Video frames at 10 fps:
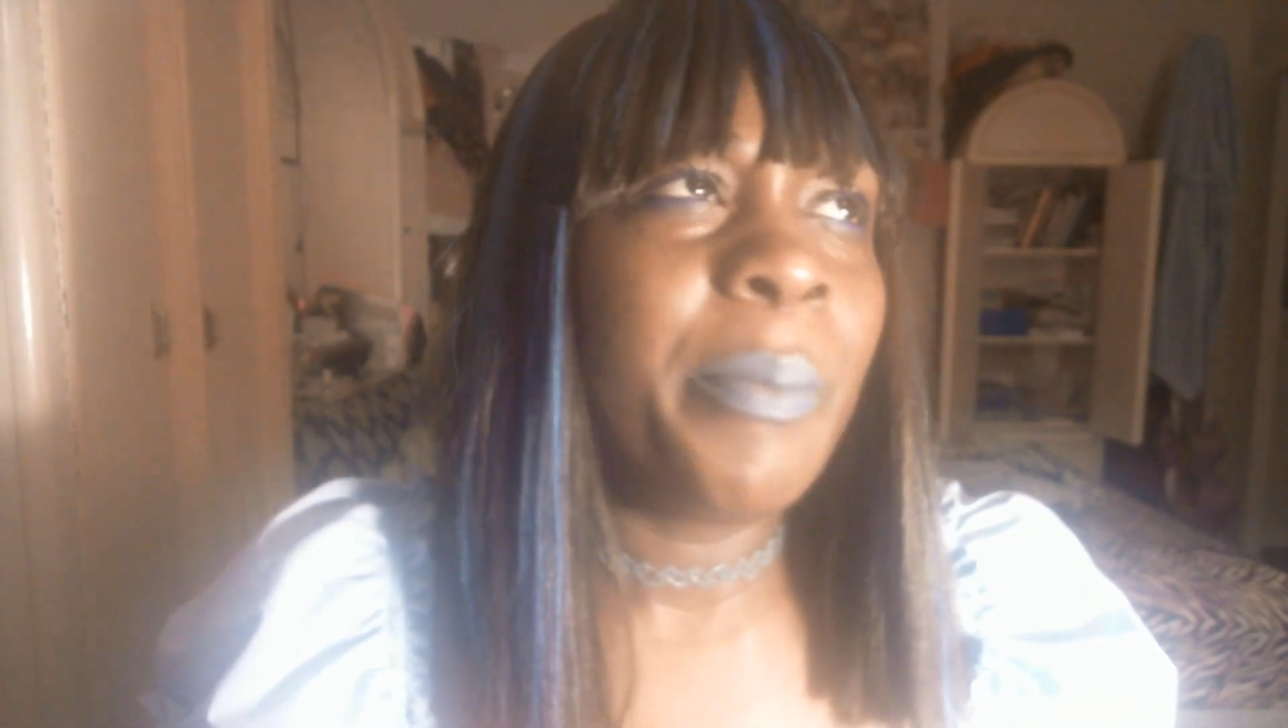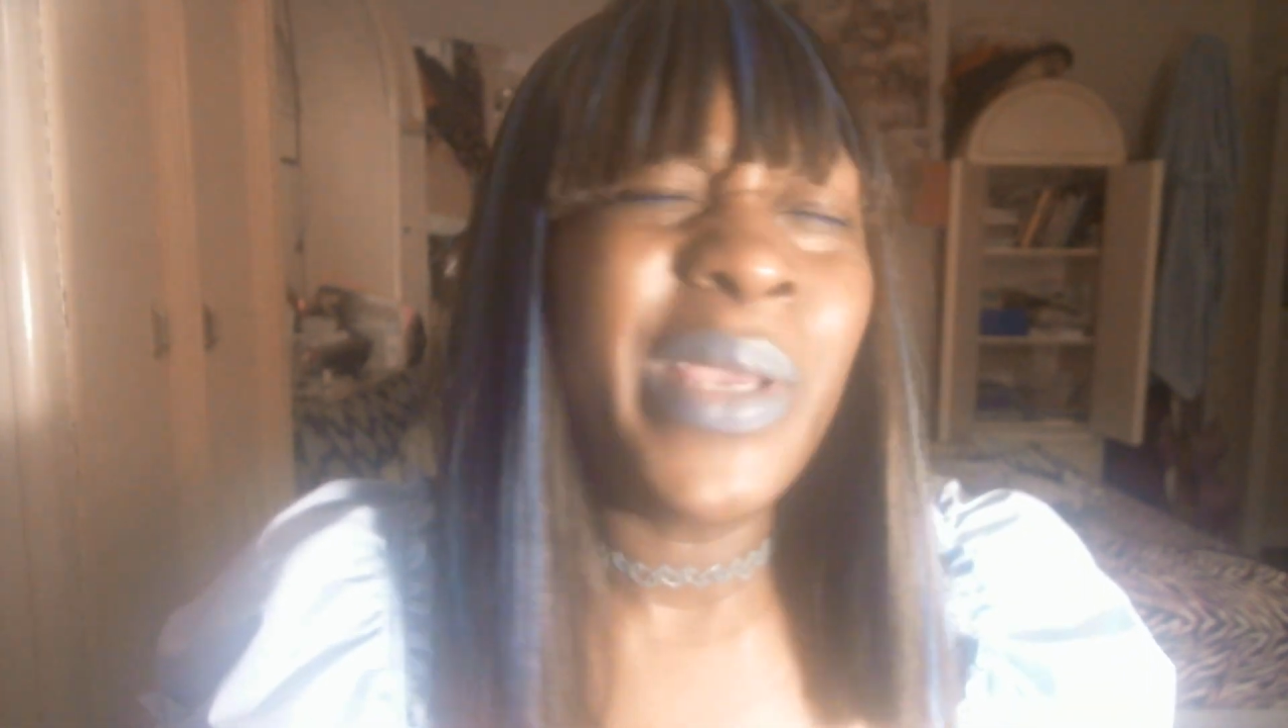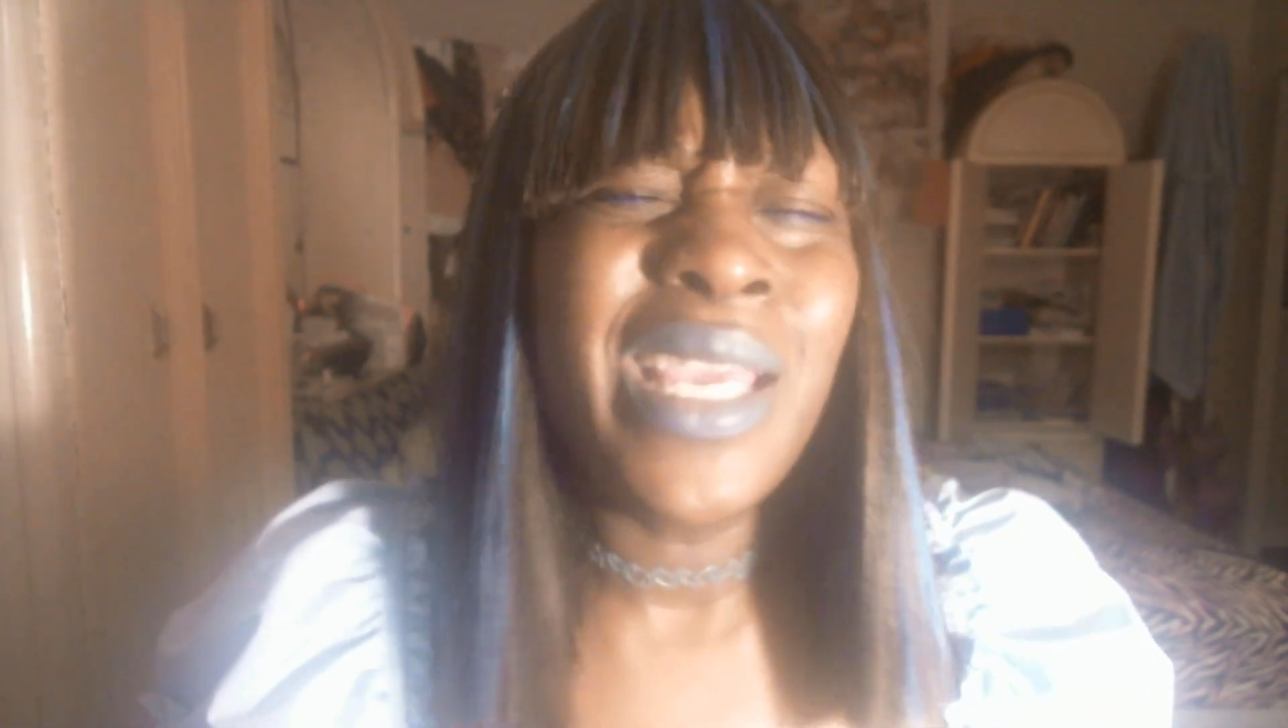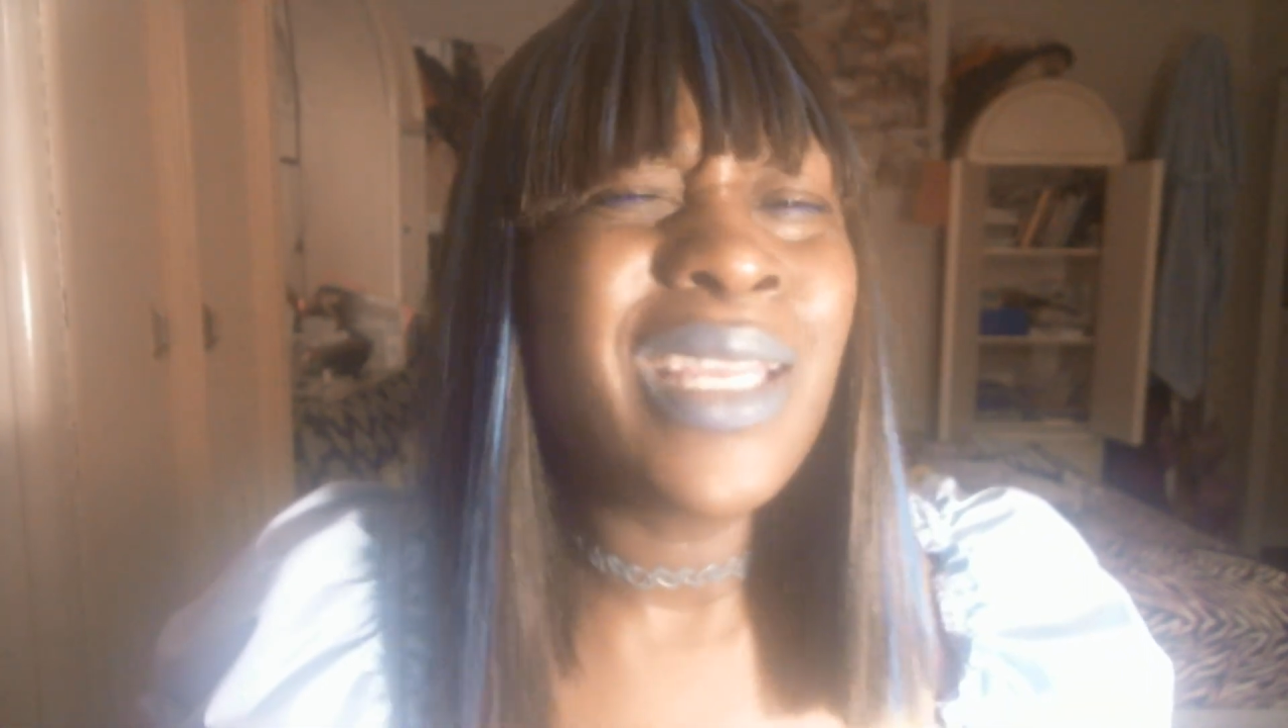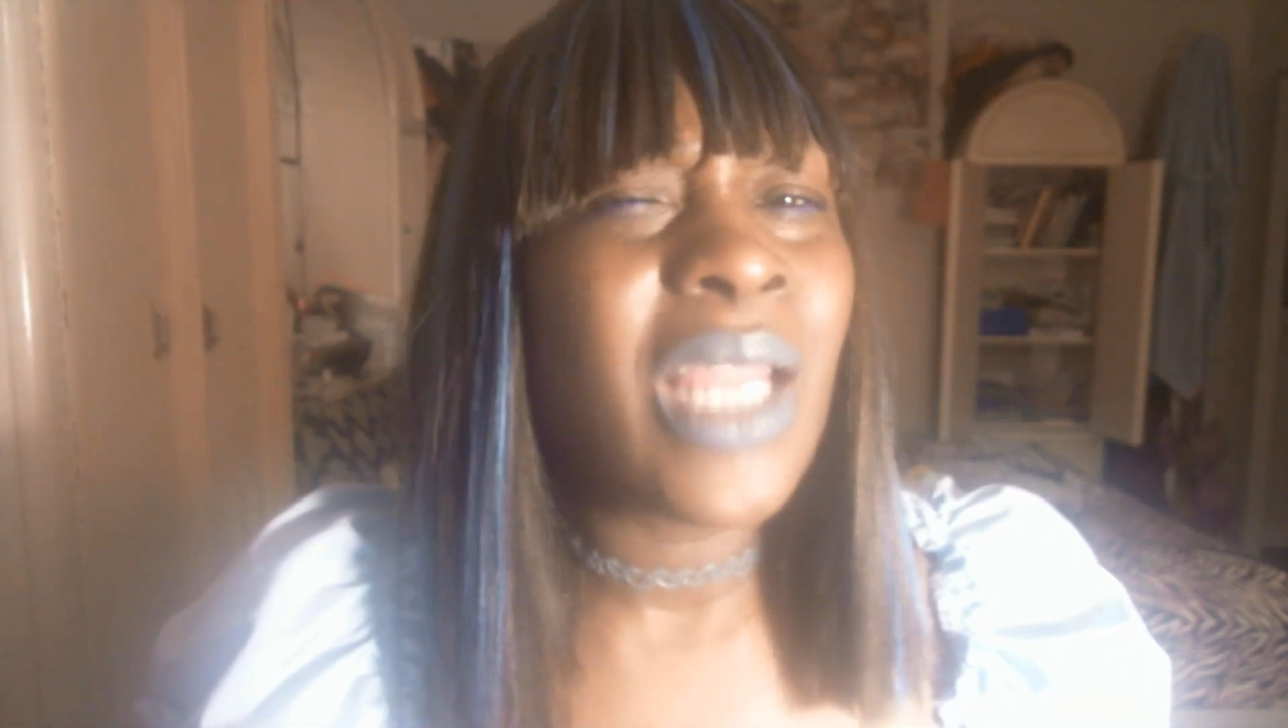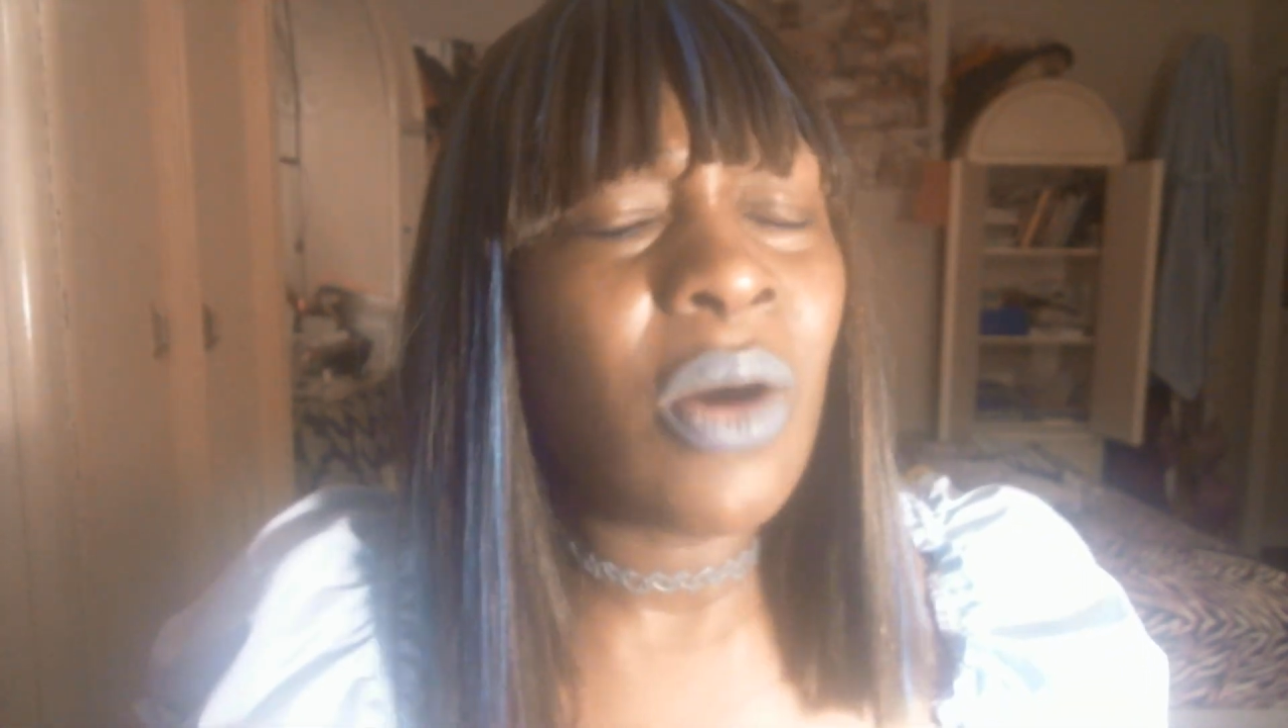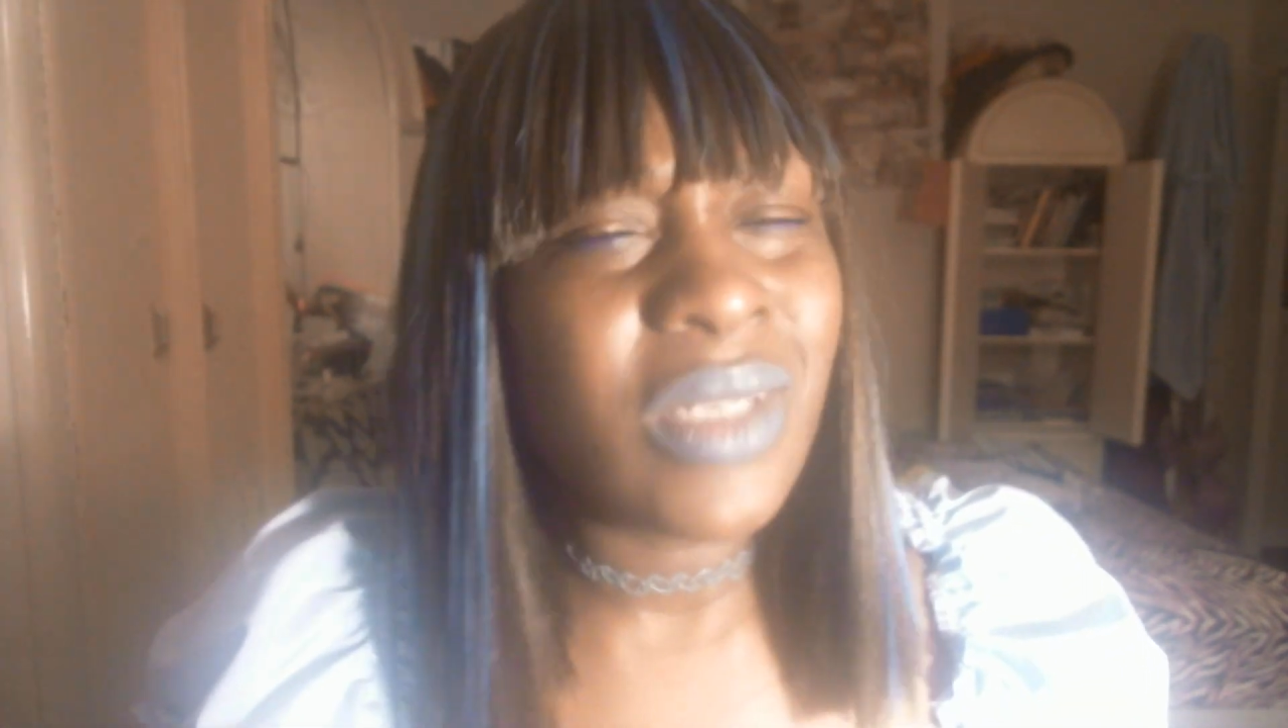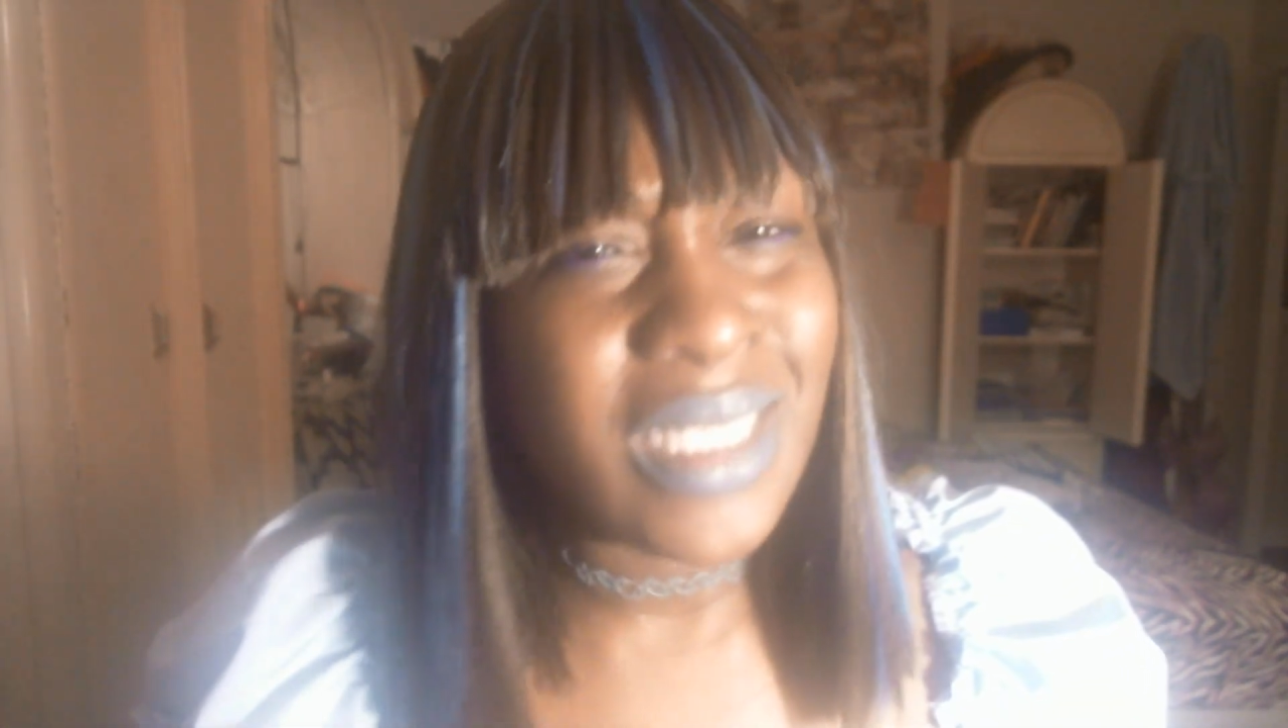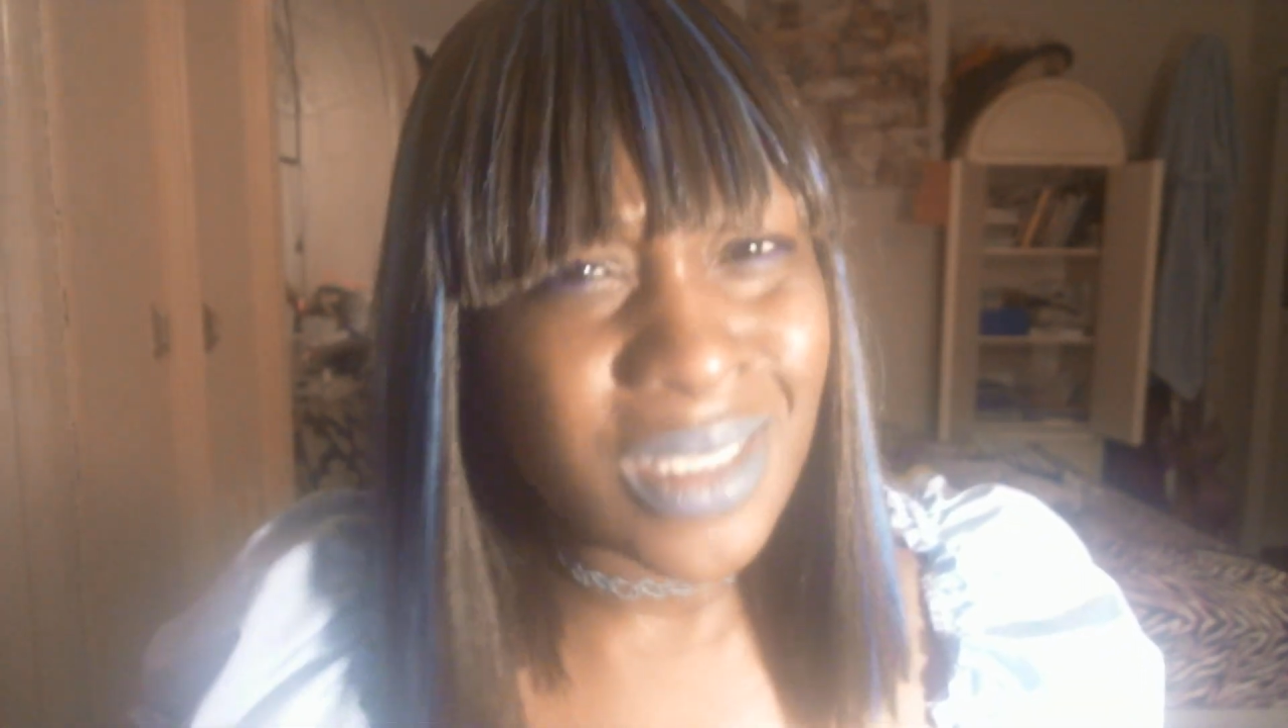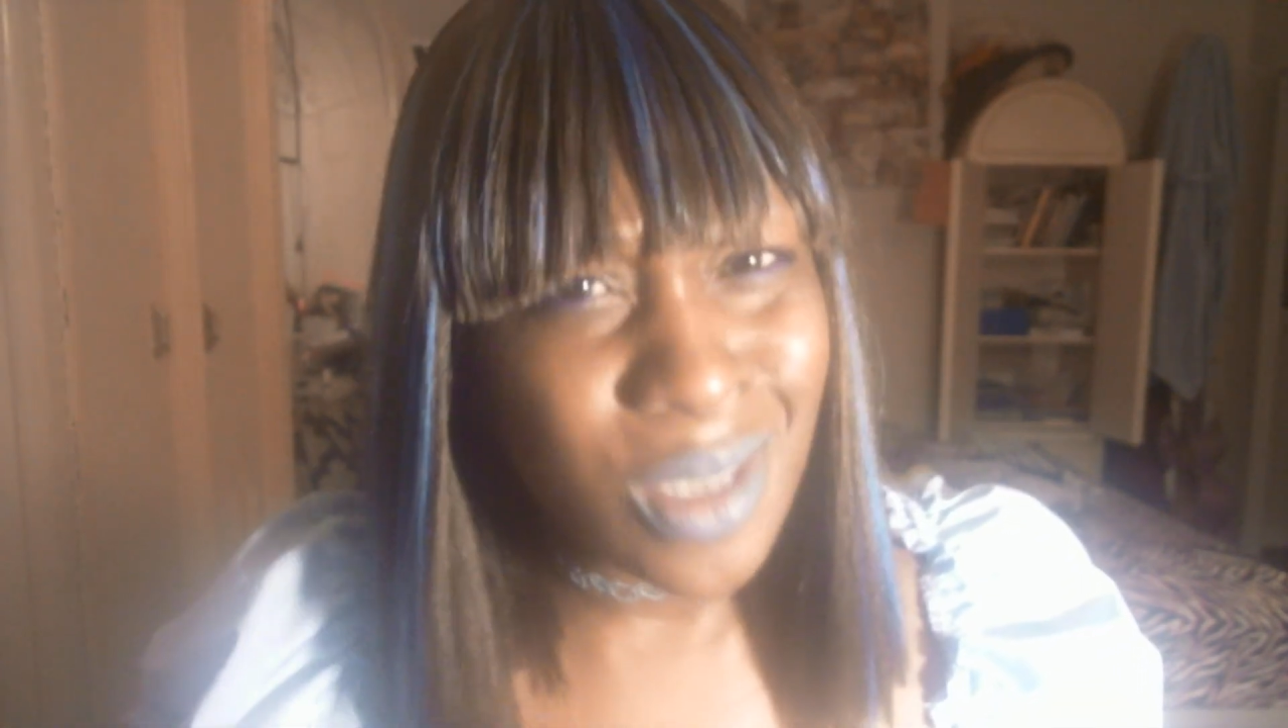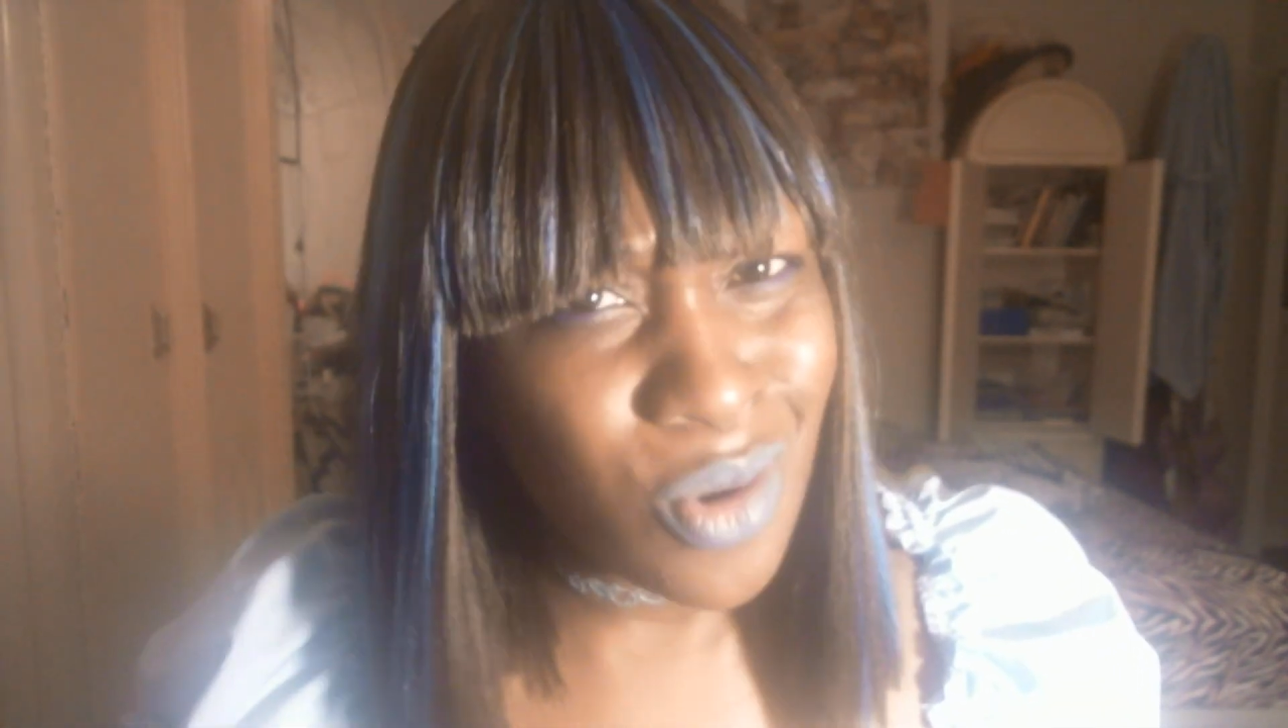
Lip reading: Being lonely is